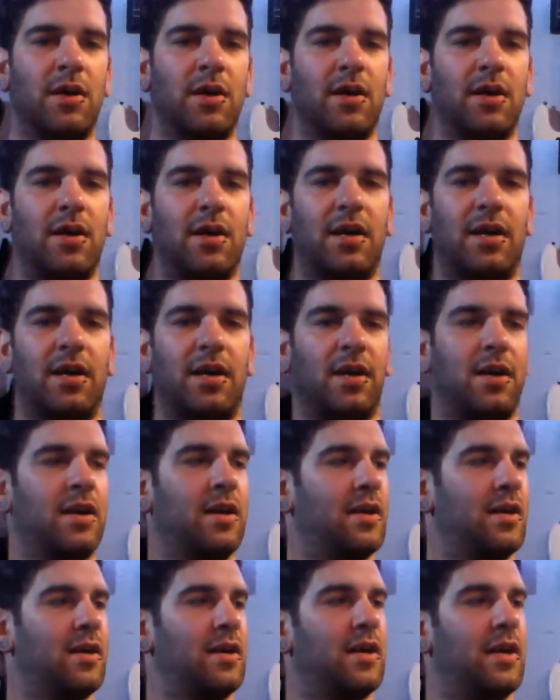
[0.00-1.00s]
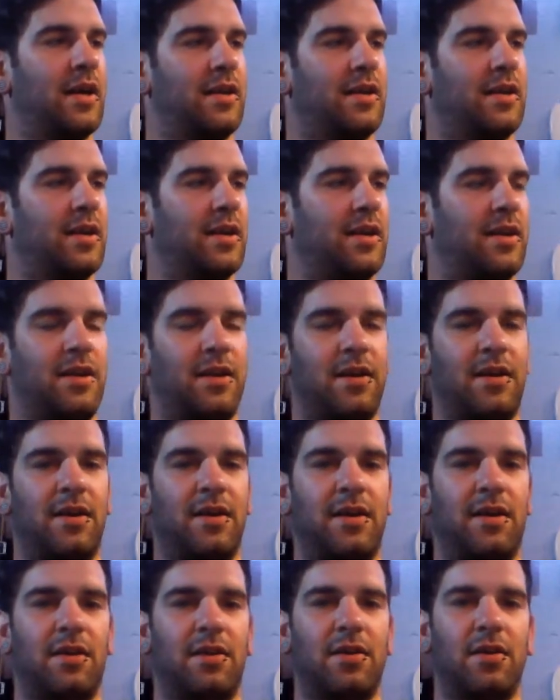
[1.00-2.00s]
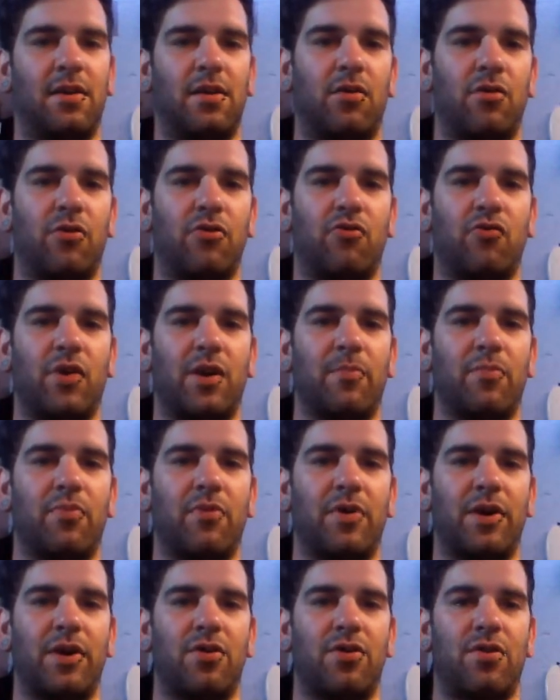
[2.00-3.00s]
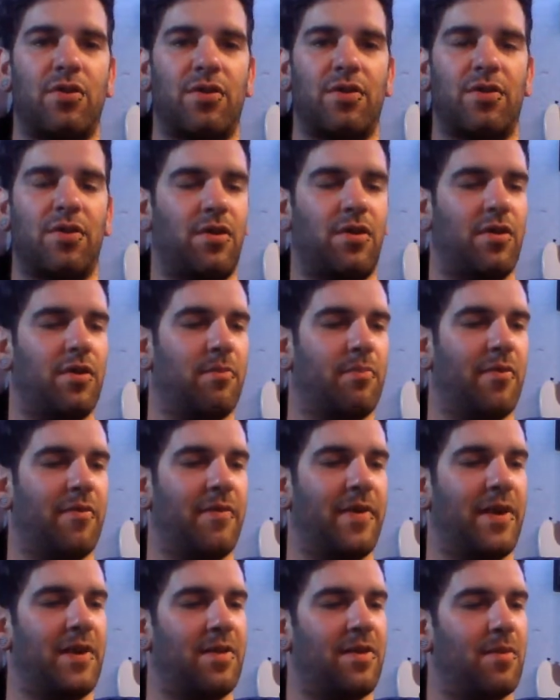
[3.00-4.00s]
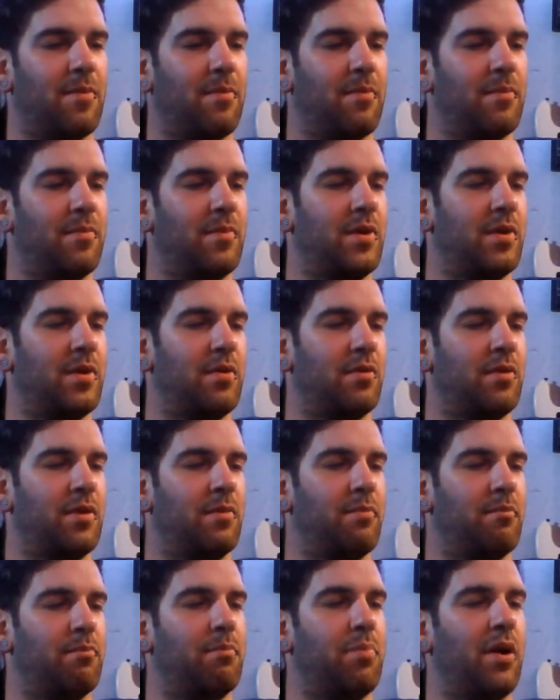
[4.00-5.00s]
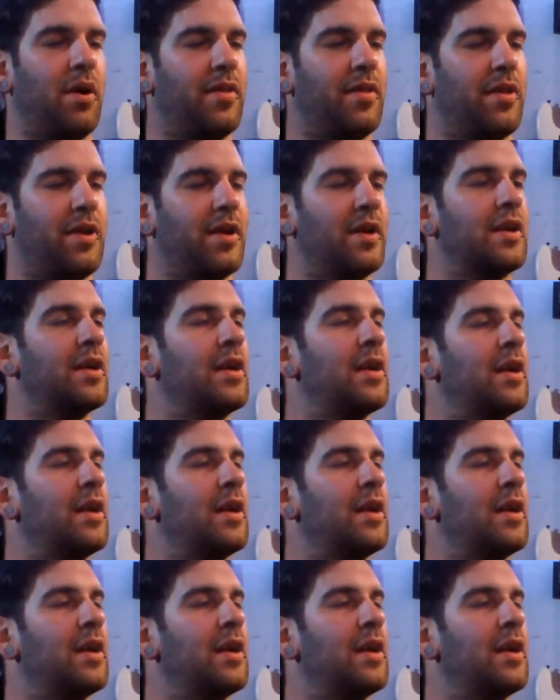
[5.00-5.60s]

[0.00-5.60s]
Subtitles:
I did a little string bridge just to prevent some, buzzing.